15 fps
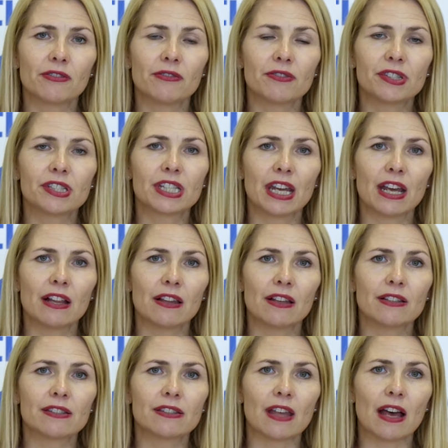crews tell
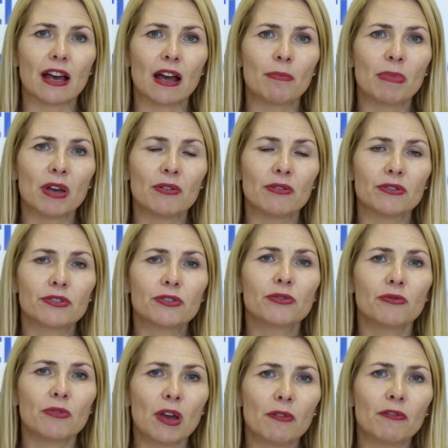us that about
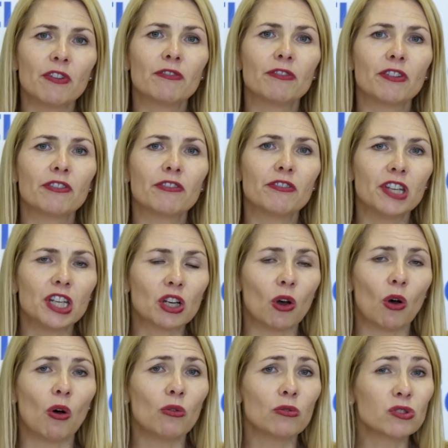2 out of every 3
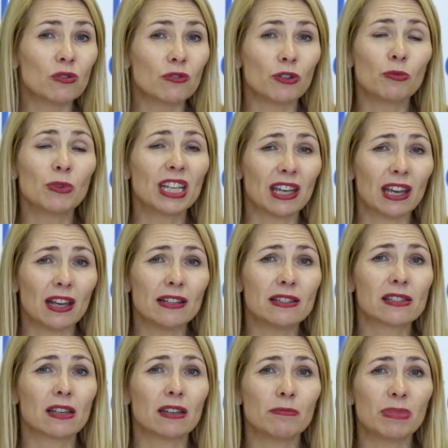calls over weekends
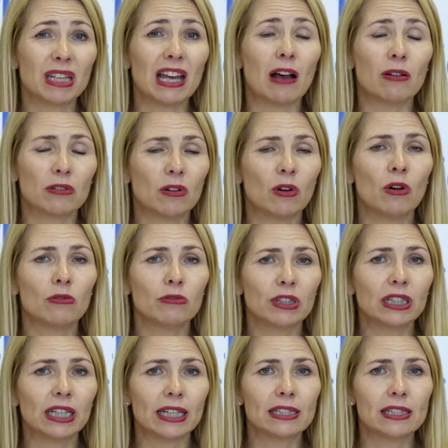can be alcohol
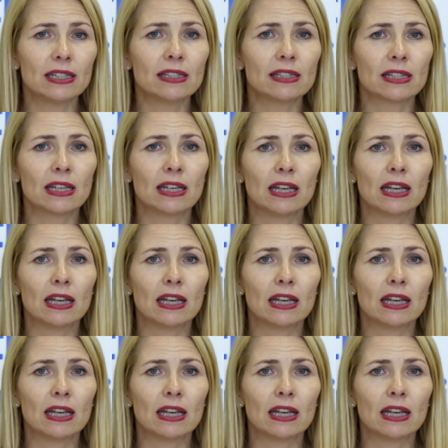related.